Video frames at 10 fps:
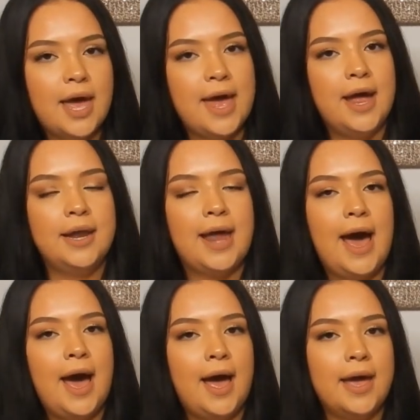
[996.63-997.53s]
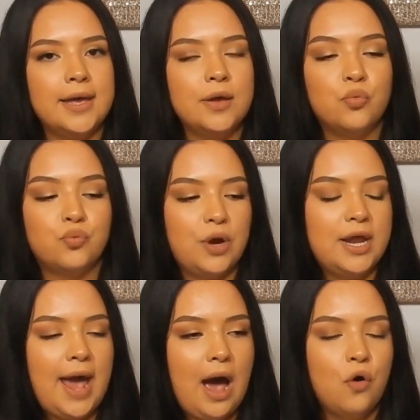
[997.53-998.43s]
and I
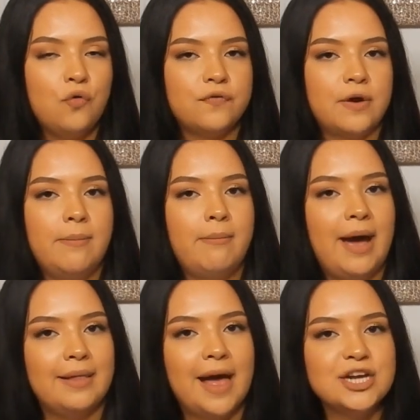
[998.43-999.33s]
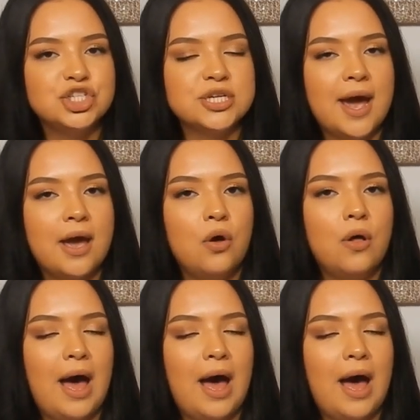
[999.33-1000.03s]
run out from my lash tile